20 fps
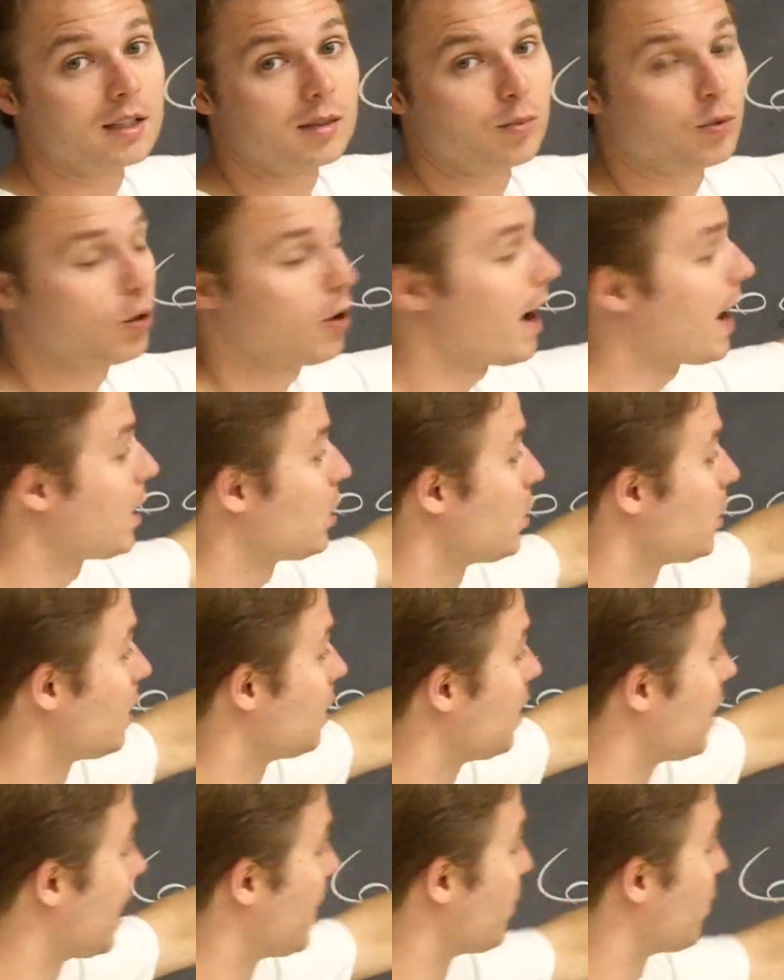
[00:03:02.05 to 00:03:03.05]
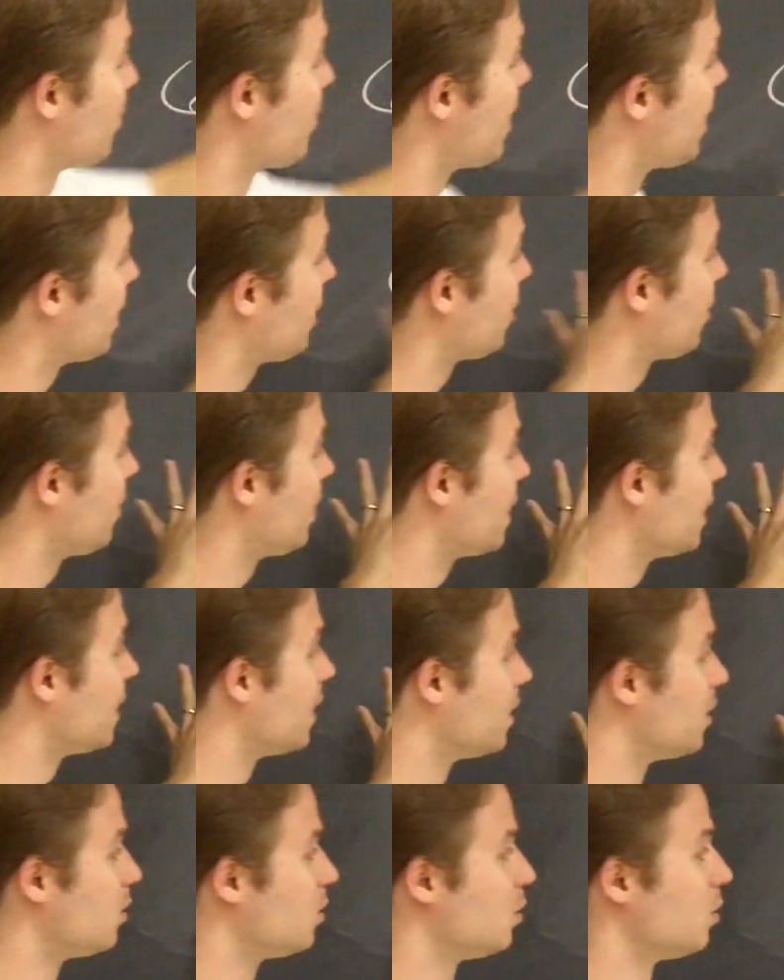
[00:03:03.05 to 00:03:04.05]
and subtraction, and we're turning
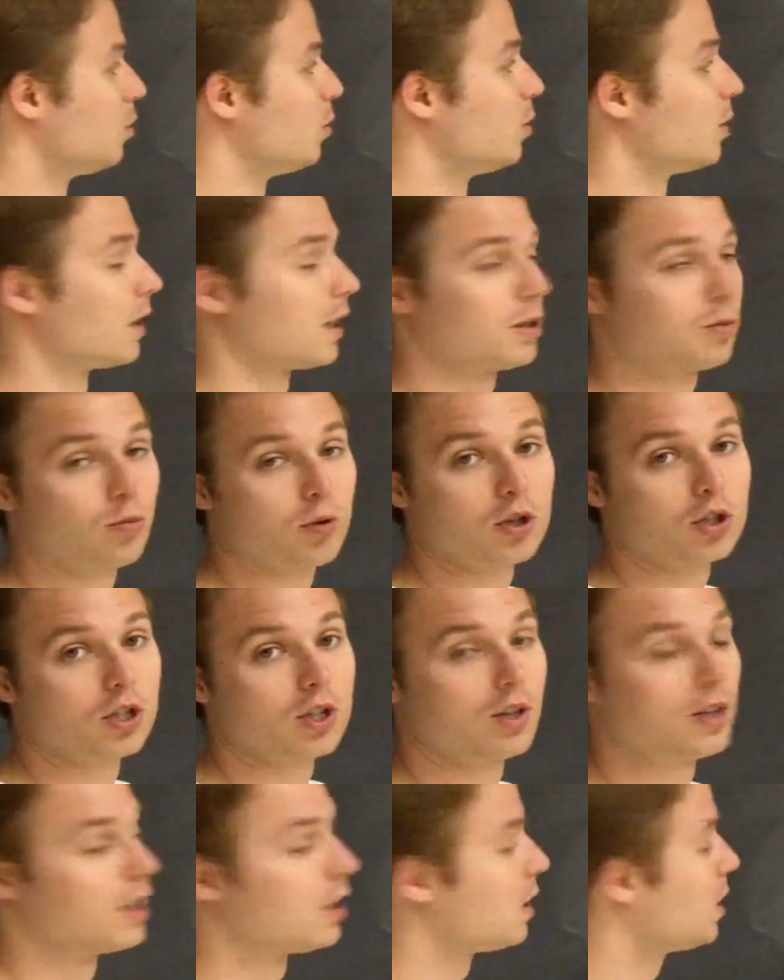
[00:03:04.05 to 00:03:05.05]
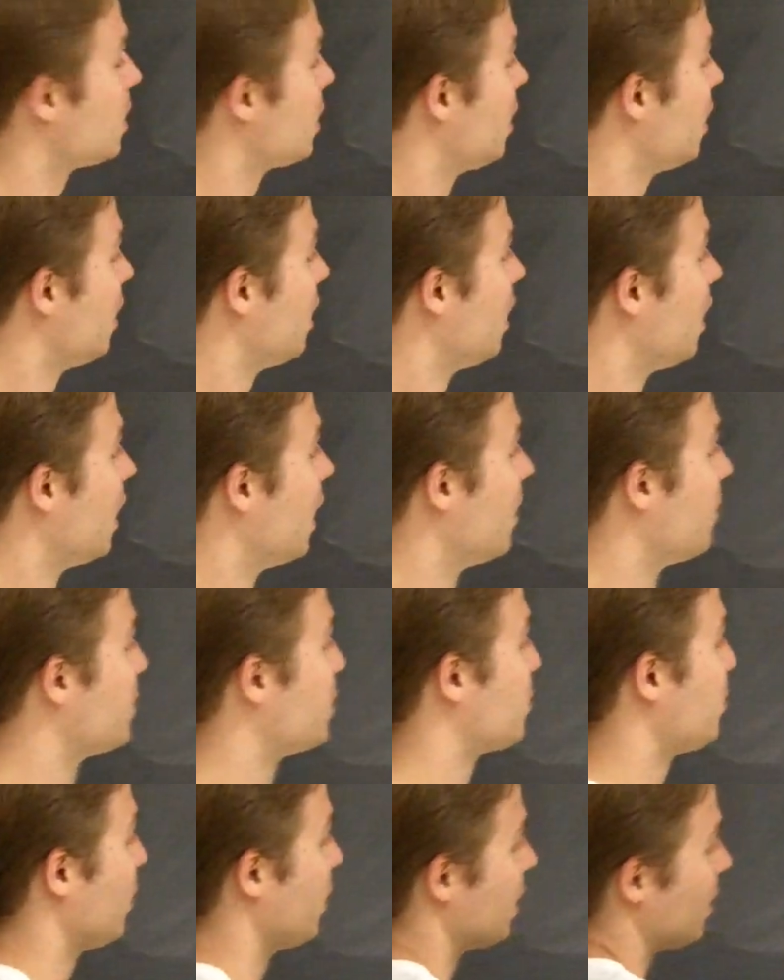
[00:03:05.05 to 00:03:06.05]
it into an expression that's
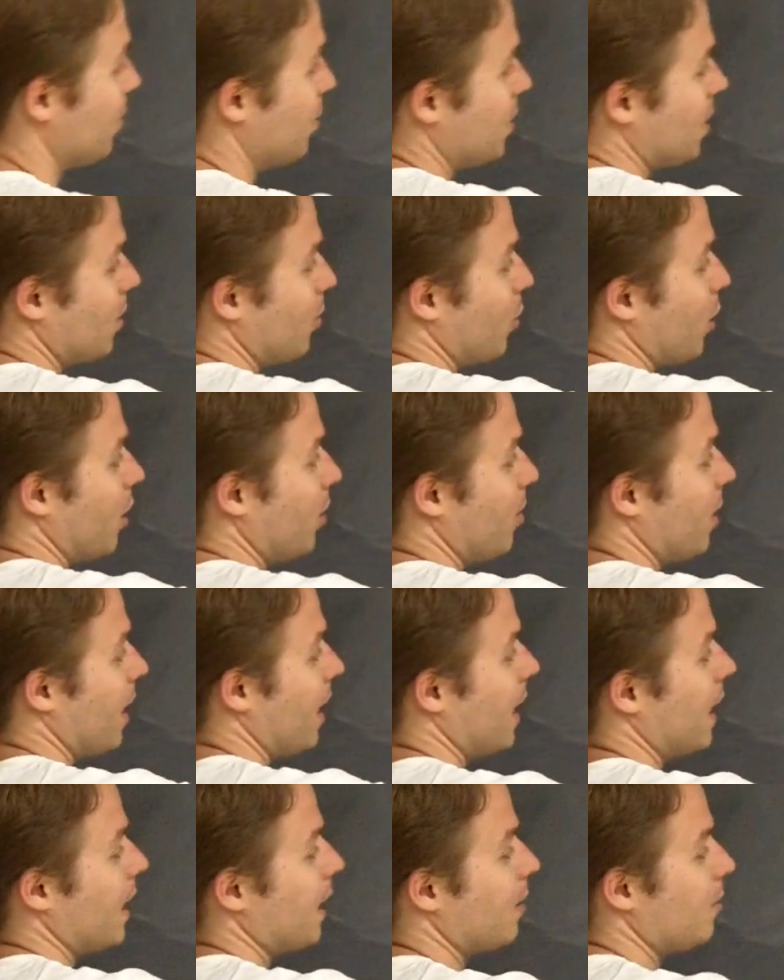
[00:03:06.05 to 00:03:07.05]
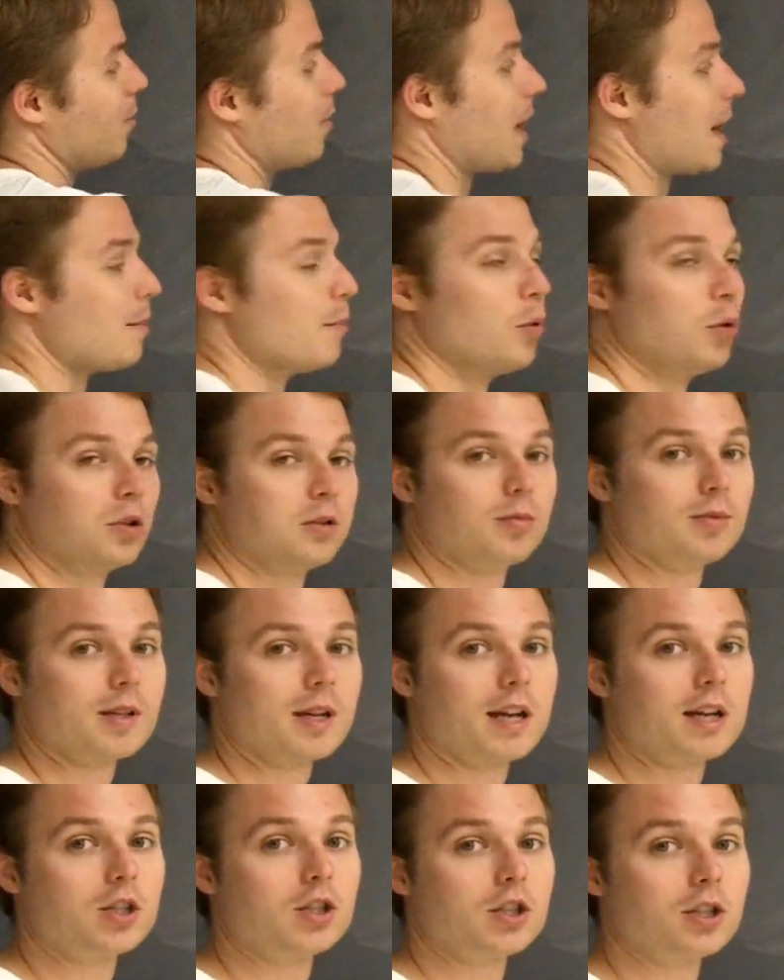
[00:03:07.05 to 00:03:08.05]
split up somewhere by
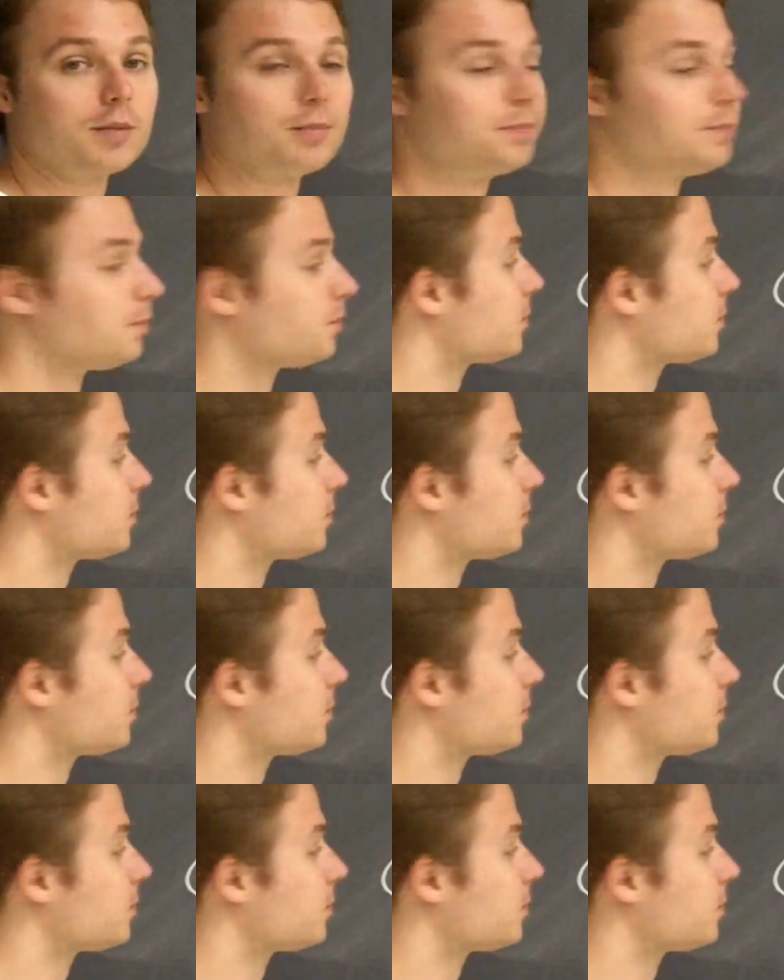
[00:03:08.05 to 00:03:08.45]
multiplication.